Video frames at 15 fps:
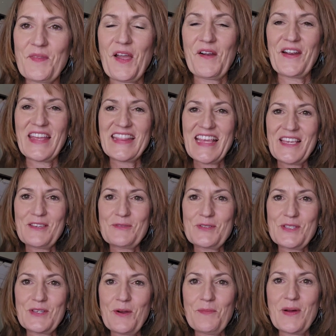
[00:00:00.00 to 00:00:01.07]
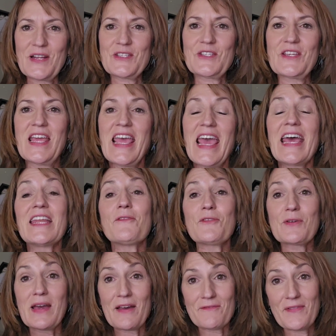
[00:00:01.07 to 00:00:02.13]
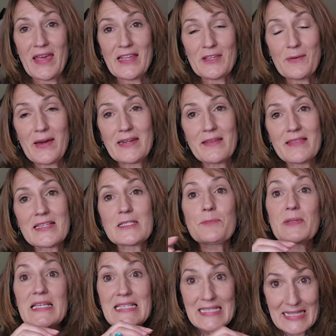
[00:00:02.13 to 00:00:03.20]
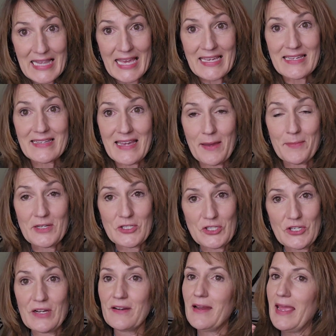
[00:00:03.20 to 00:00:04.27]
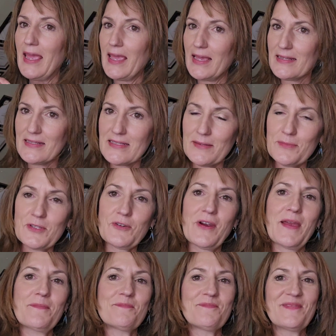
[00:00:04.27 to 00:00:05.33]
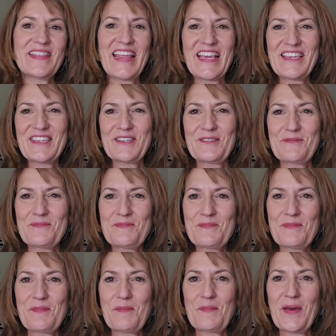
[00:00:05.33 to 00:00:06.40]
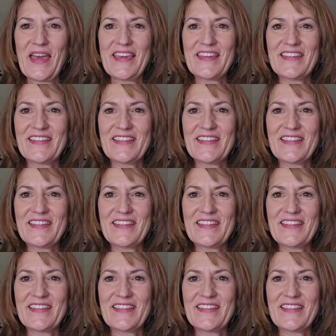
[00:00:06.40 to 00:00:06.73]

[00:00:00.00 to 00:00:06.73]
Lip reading: All right, thank you so much. And if you got value out of this, please like, comment, share, and subscribe. Thank you. Bye.